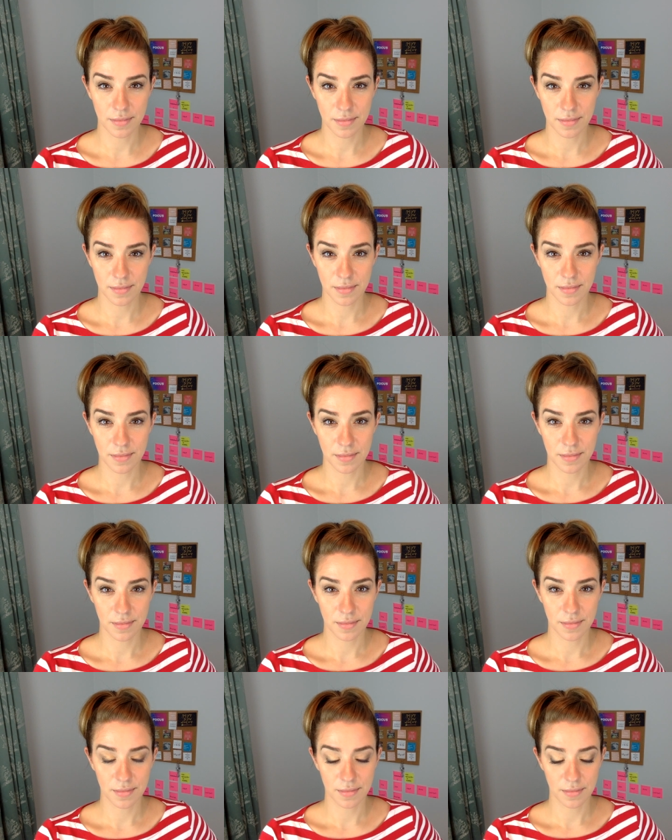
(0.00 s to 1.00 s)
Activate John's
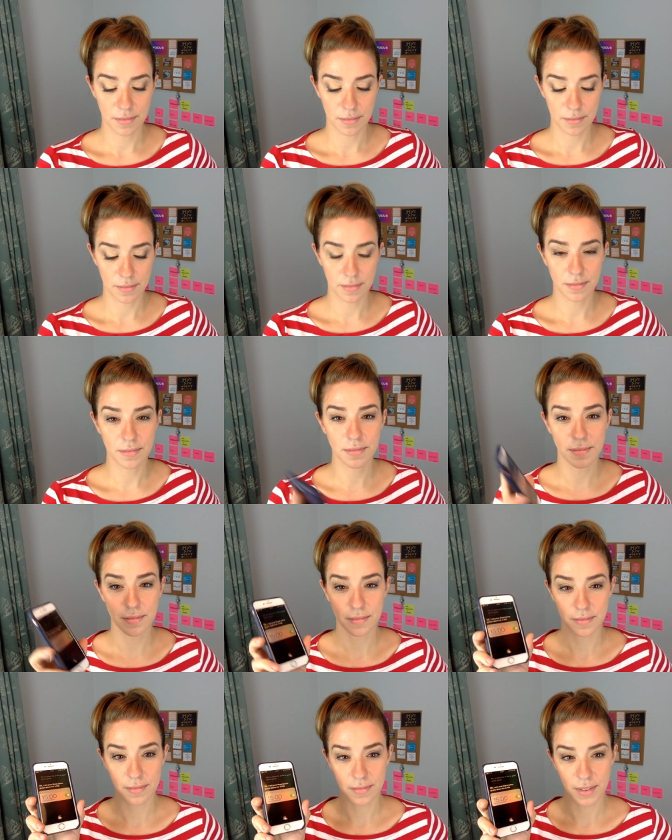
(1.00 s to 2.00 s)
guest alarm for 3
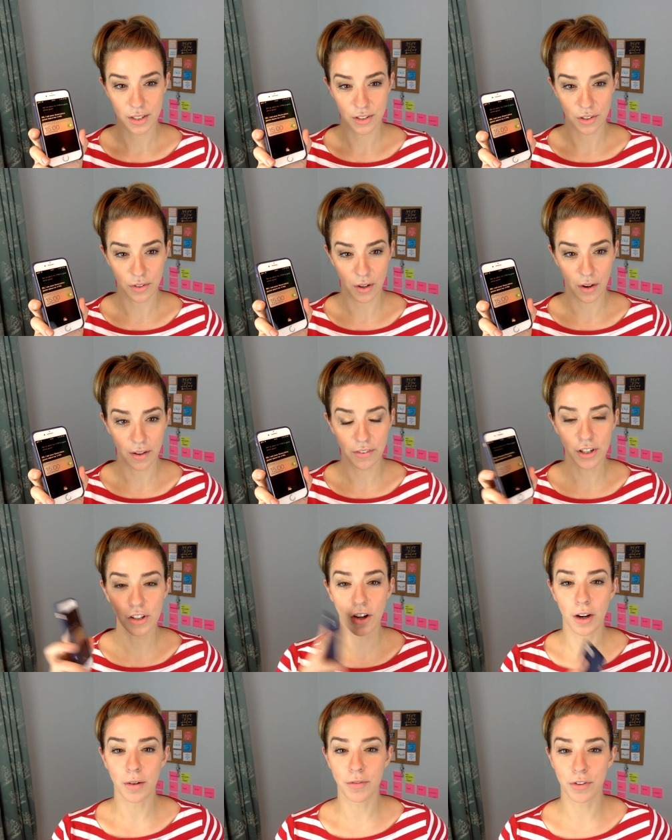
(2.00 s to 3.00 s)
p.m. So now I have an
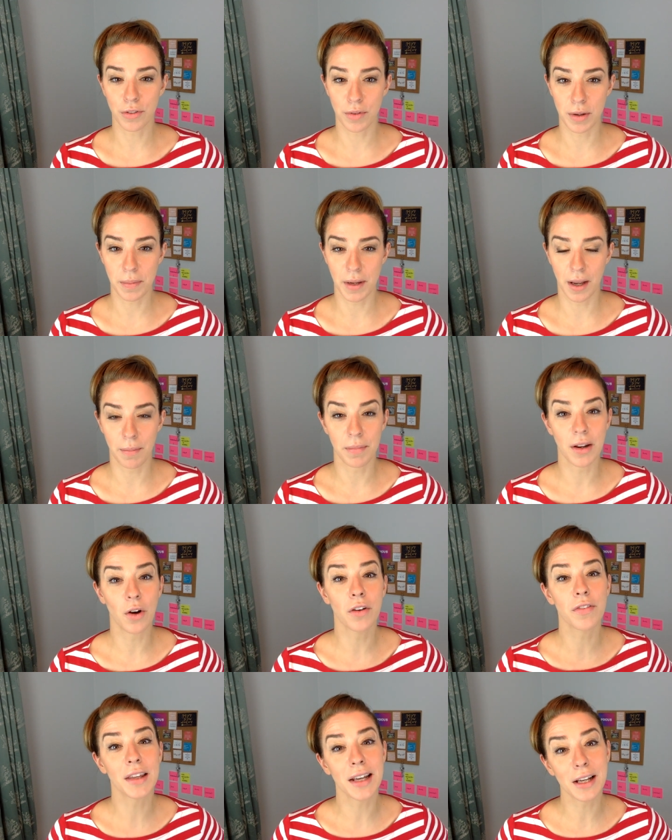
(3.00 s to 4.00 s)
alarm for 3 p.m. Now
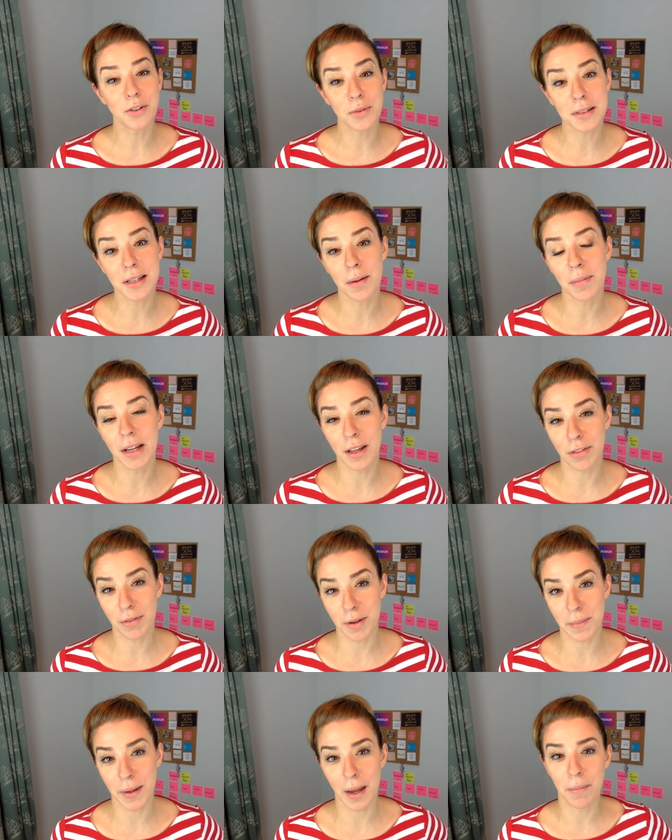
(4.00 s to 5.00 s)
if the guest was coming at
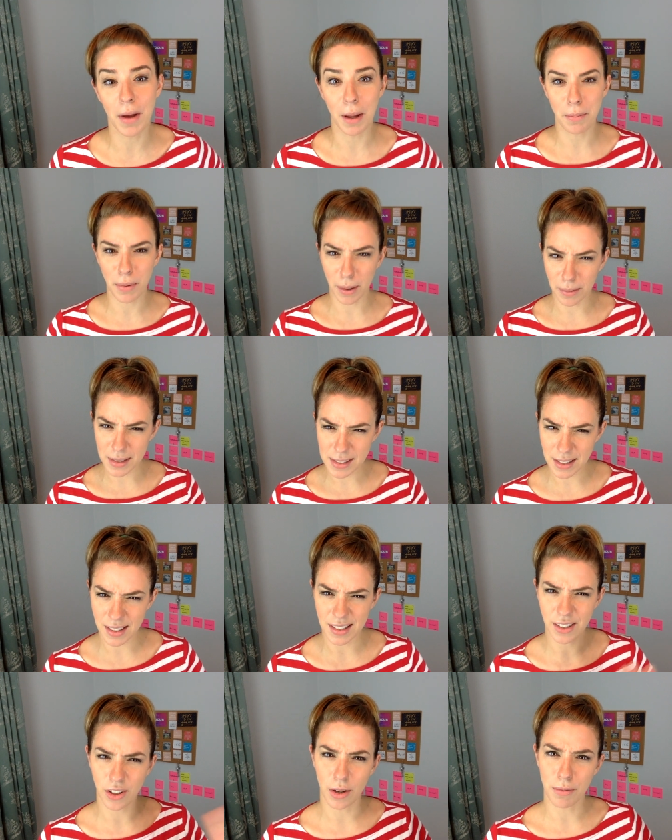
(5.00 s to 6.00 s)
3 p.m., I'd probably set
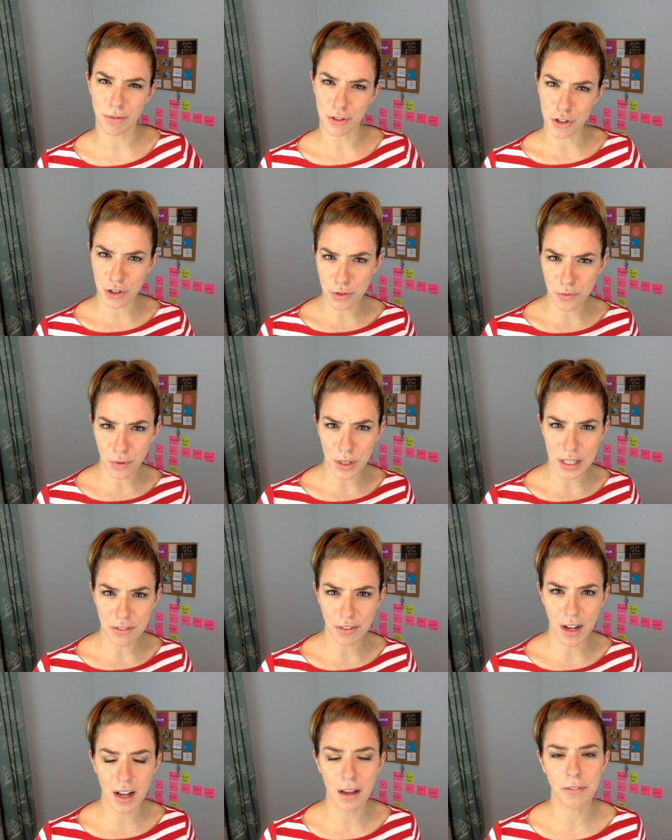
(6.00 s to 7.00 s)
the alarm for
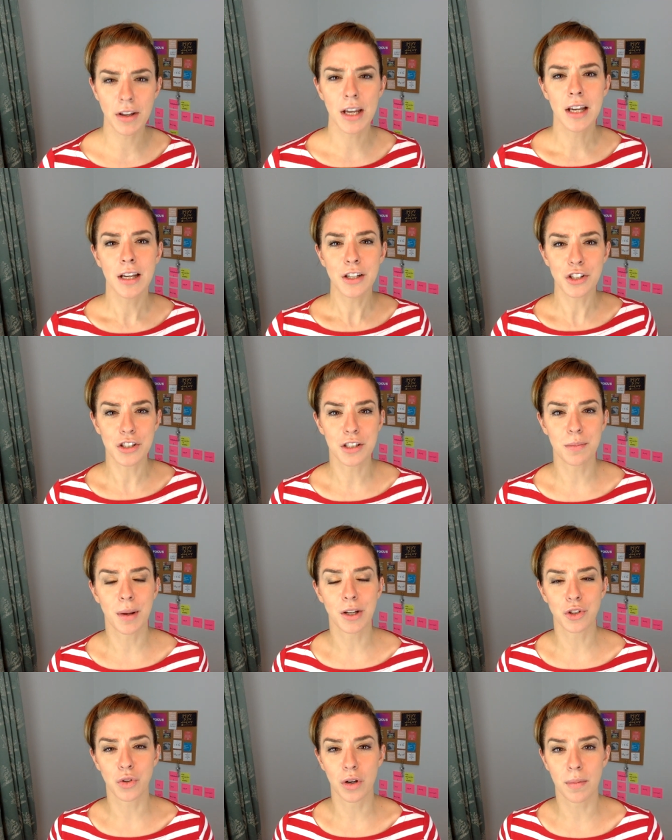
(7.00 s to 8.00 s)
2.45 just to
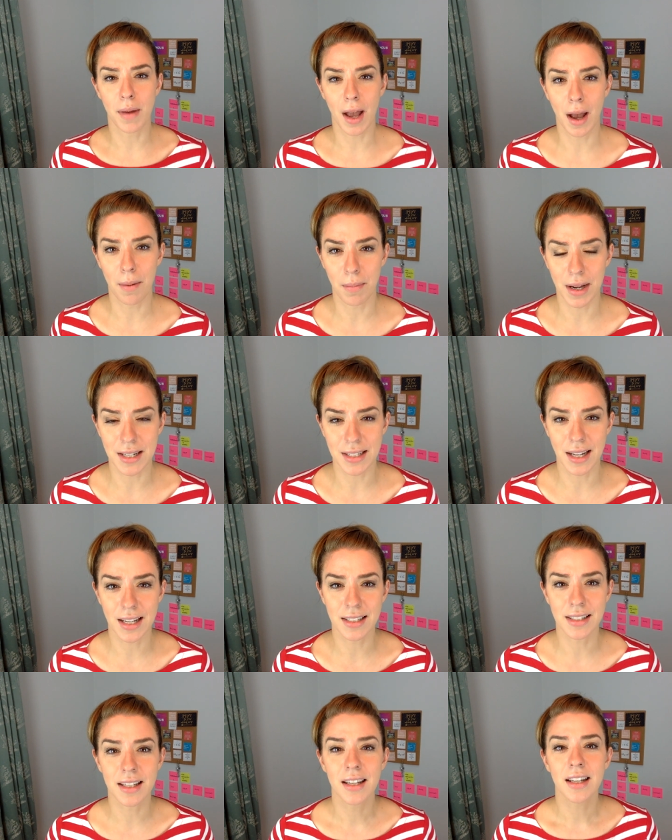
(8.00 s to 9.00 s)
make sure I'm at my
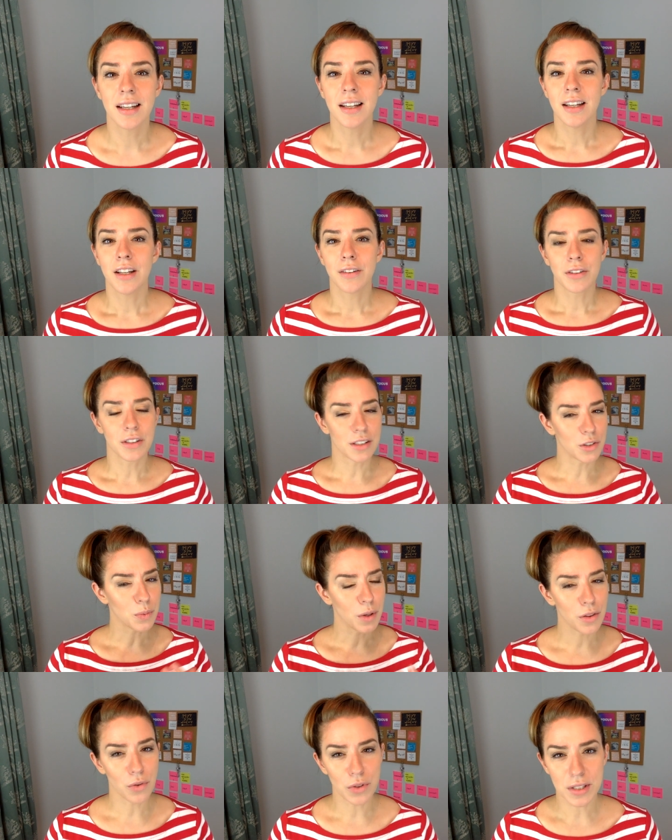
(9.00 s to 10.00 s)
desk because it's
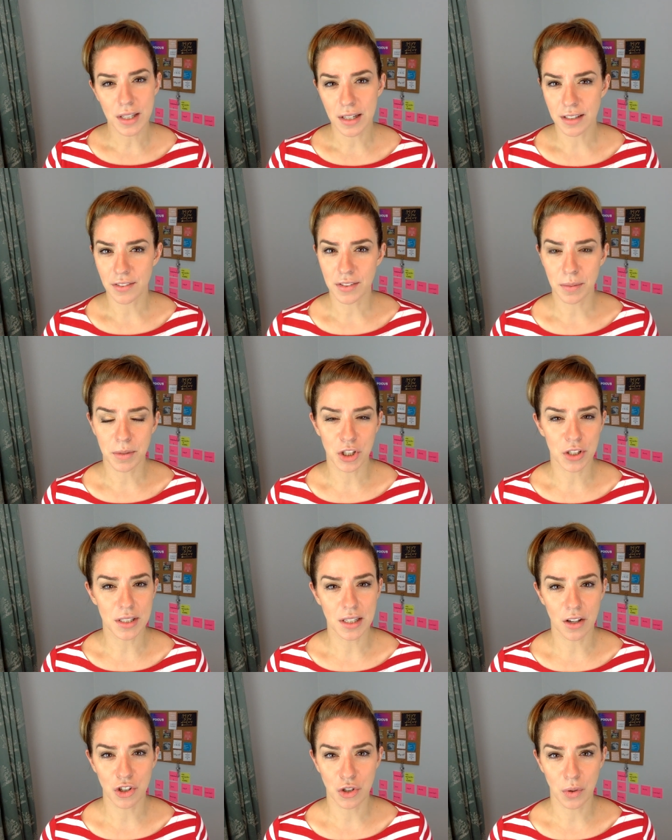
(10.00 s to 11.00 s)
one of those things if someone just
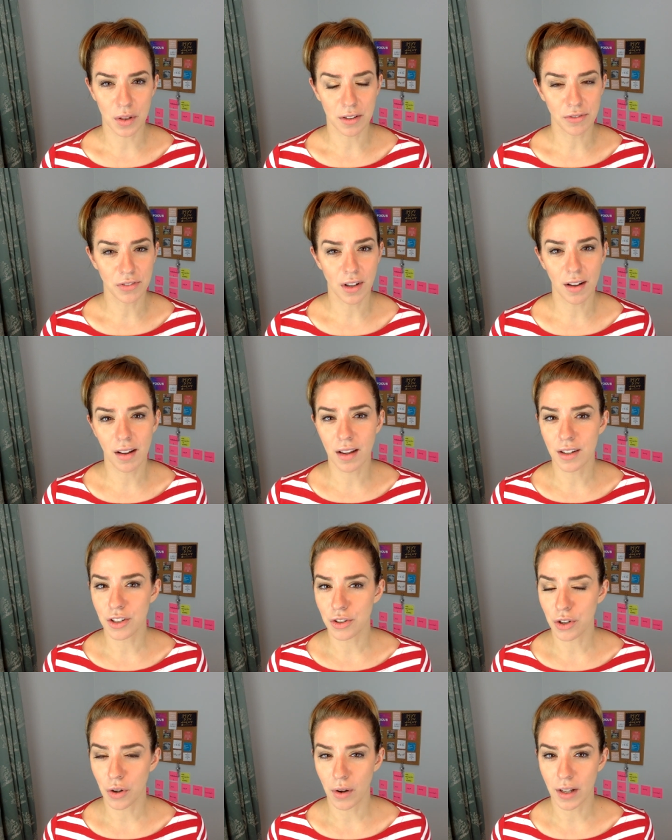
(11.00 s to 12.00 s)
tells you on the fly and
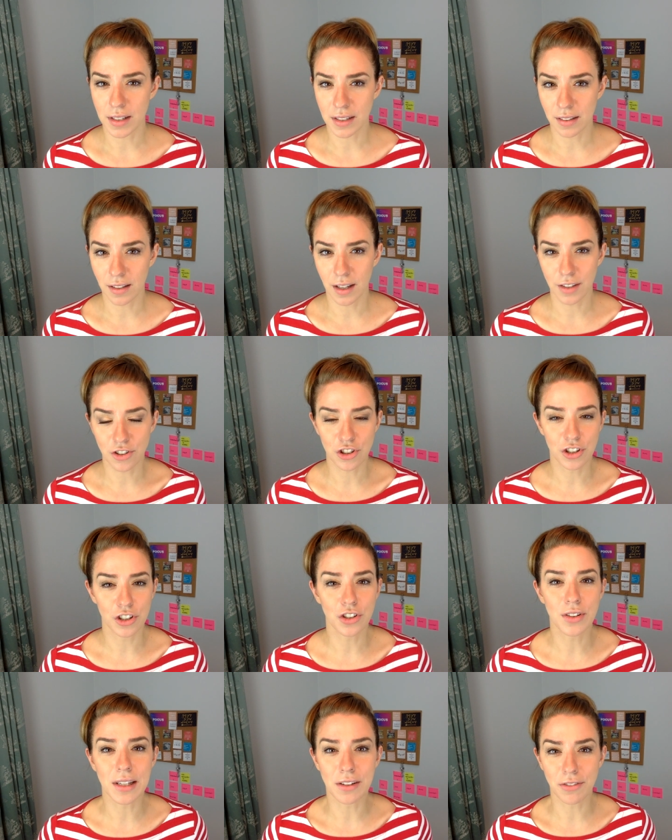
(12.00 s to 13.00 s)
you go out to lunch,
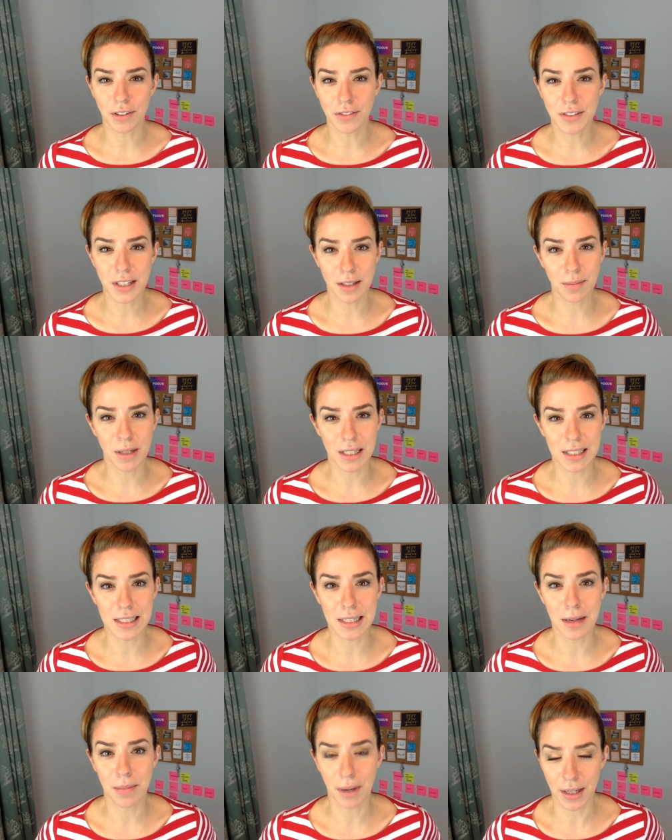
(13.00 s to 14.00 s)
you need 15 minutes
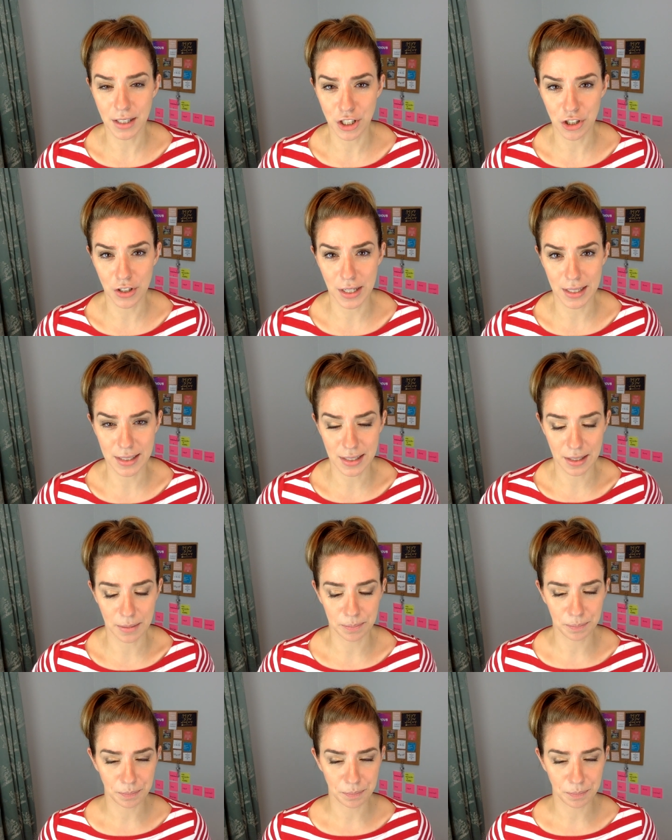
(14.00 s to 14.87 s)
to get back to your desk